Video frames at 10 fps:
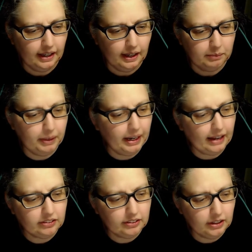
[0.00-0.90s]
but I
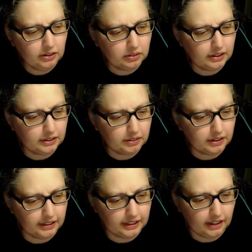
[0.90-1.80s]
still really,
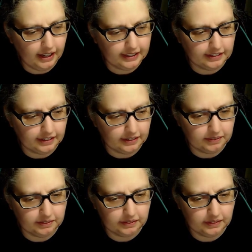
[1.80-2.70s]
really liked it.
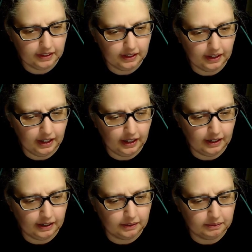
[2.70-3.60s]

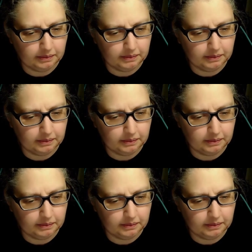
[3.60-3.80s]
And